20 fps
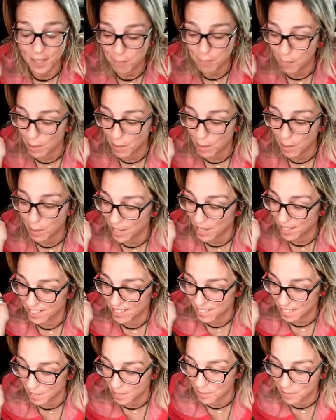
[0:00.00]
but it
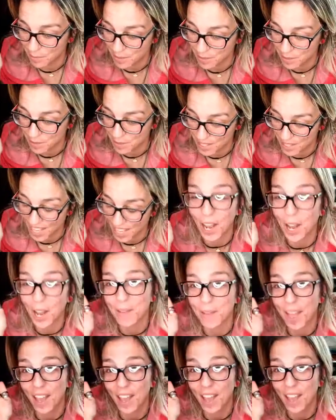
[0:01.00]
seems that I'm
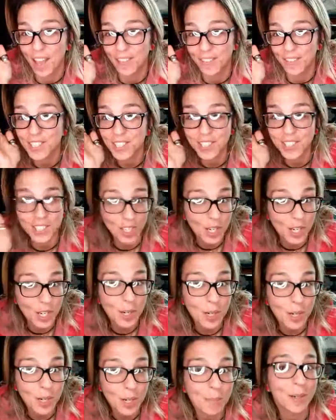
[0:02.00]
having
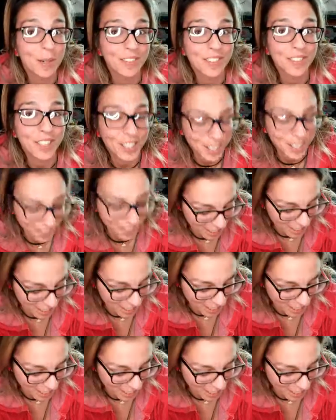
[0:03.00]
super difficulties with